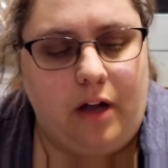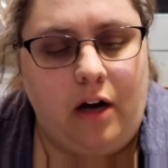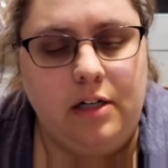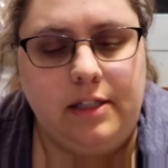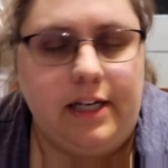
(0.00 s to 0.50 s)

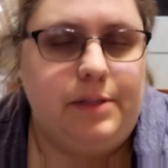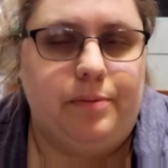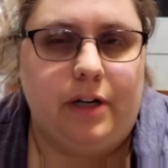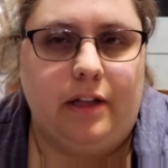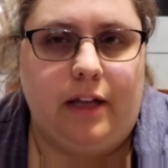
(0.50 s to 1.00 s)
Our state's
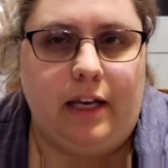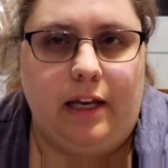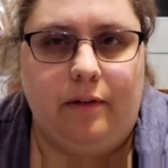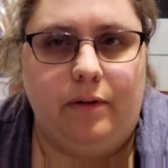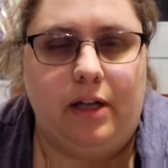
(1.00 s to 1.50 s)
pretty
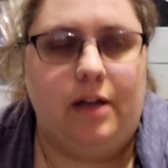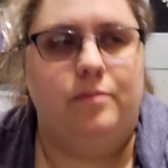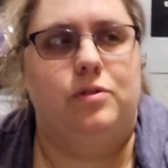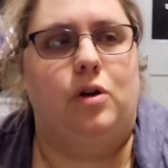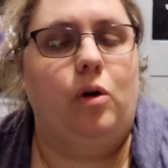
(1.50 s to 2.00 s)
lenient when it
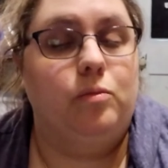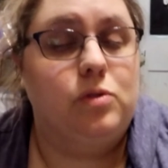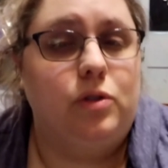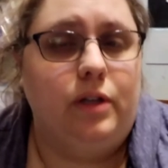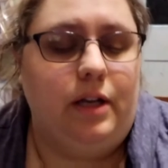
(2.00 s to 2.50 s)
comes to
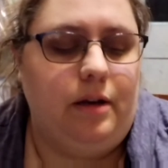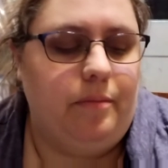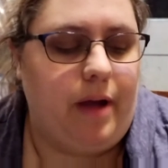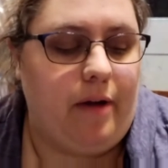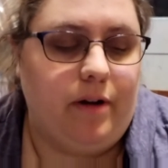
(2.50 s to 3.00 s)
homeschooling,
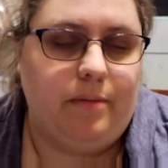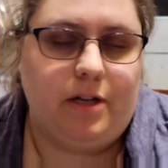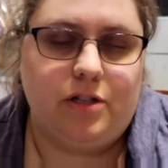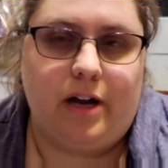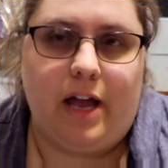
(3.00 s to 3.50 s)
but I want to
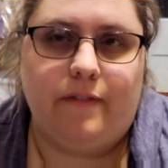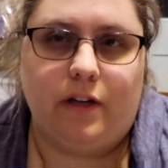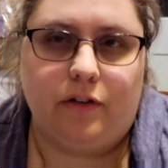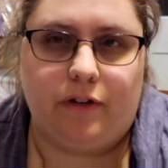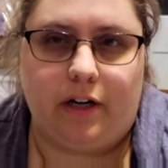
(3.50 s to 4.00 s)
make sure I have a
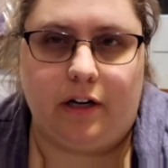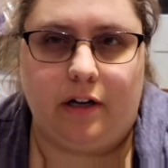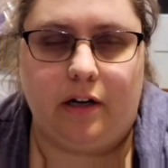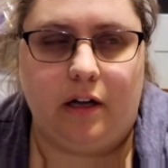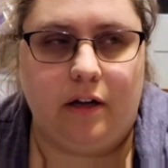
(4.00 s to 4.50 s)
good
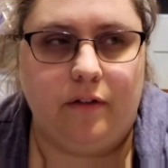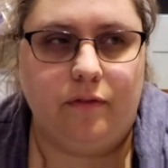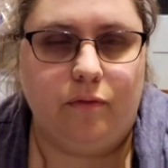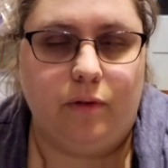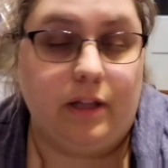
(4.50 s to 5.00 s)
record of
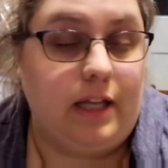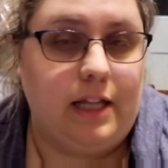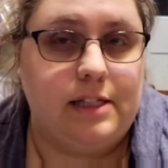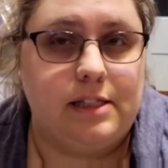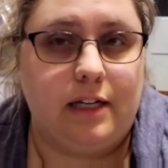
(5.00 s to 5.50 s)
what the
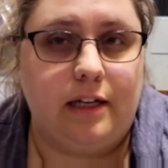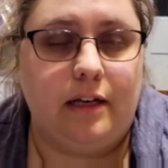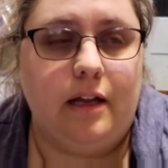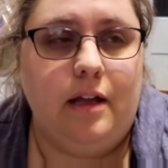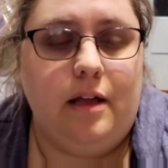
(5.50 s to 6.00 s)
kids did,